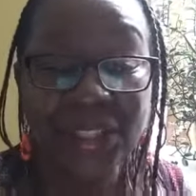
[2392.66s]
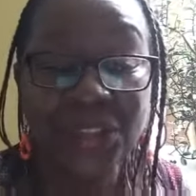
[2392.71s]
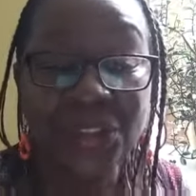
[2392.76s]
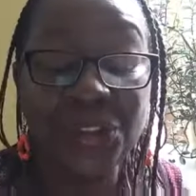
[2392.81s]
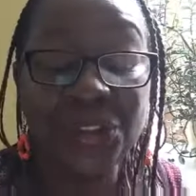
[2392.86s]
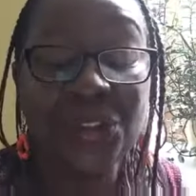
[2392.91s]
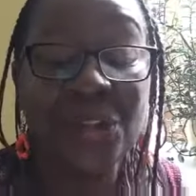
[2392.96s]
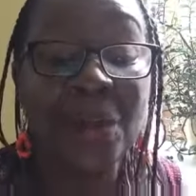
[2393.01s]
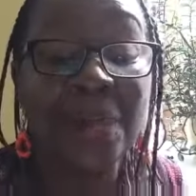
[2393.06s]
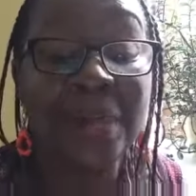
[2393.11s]

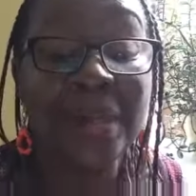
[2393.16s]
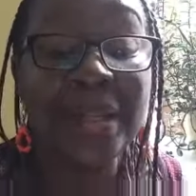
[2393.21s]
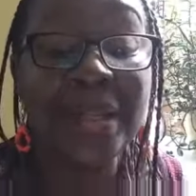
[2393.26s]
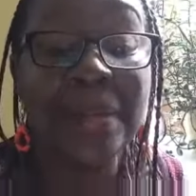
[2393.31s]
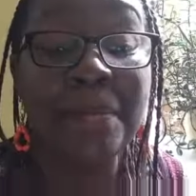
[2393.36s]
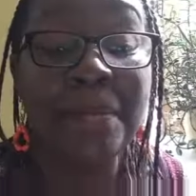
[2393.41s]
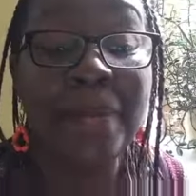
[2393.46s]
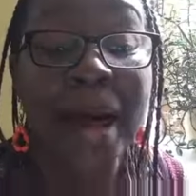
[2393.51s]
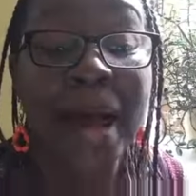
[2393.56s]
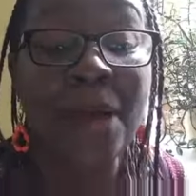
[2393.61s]
Dropping
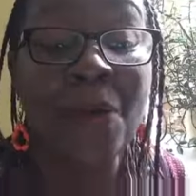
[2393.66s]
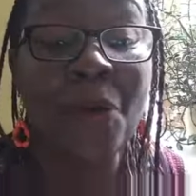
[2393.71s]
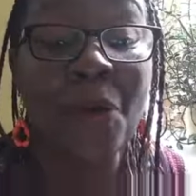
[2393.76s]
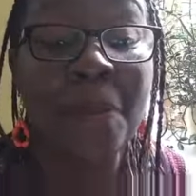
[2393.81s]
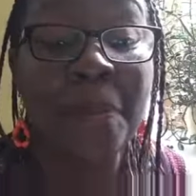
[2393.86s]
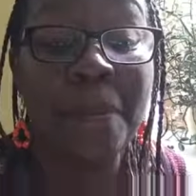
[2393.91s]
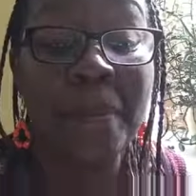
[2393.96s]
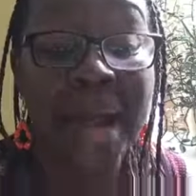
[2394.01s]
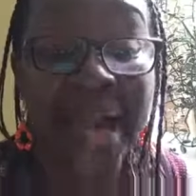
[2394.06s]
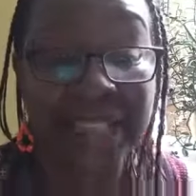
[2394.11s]
the
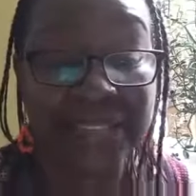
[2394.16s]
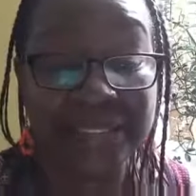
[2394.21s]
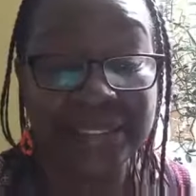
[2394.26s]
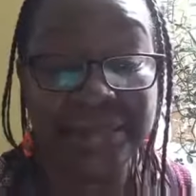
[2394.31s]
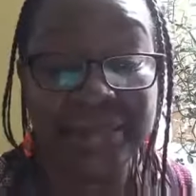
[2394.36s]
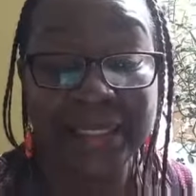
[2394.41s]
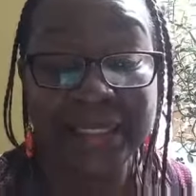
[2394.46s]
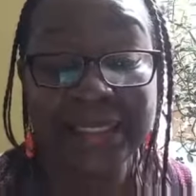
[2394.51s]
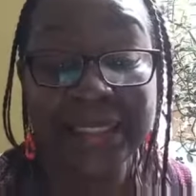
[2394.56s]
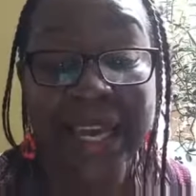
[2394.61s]

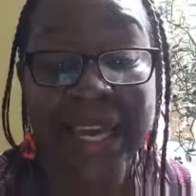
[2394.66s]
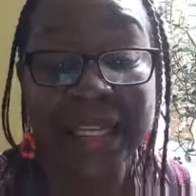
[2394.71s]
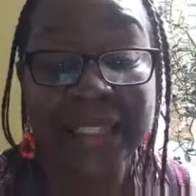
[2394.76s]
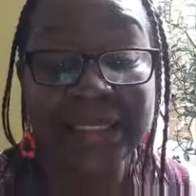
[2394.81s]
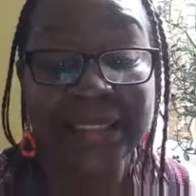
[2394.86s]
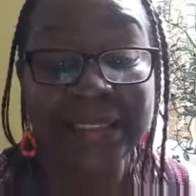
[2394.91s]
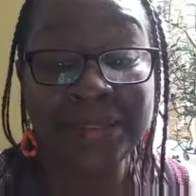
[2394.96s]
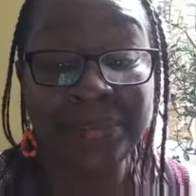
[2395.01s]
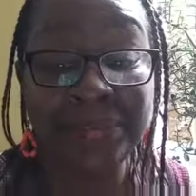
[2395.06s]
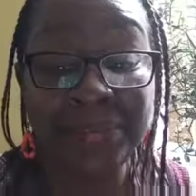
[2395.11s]
biomass
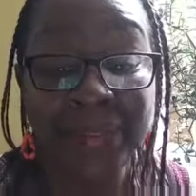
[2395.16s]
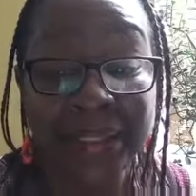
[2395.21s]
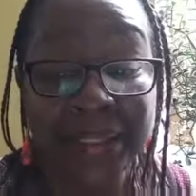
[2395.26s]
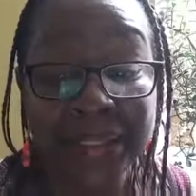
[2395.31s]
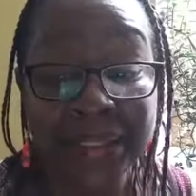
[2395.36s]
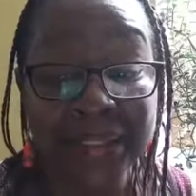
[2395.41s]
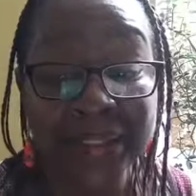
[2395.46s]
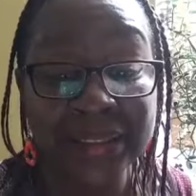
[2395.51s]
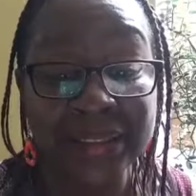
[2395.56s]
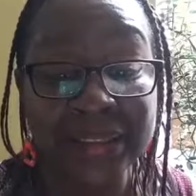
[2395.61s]
mentality
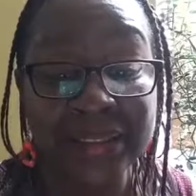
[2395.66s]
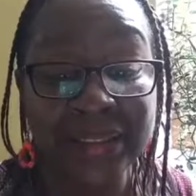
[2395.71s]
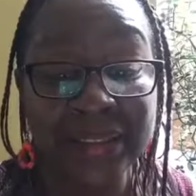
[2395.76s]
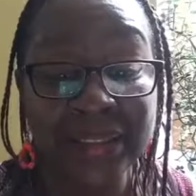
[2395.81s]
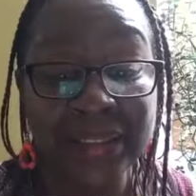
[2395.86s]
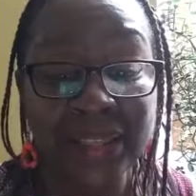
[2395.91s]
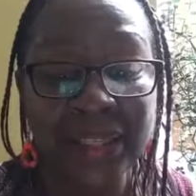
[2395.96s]
means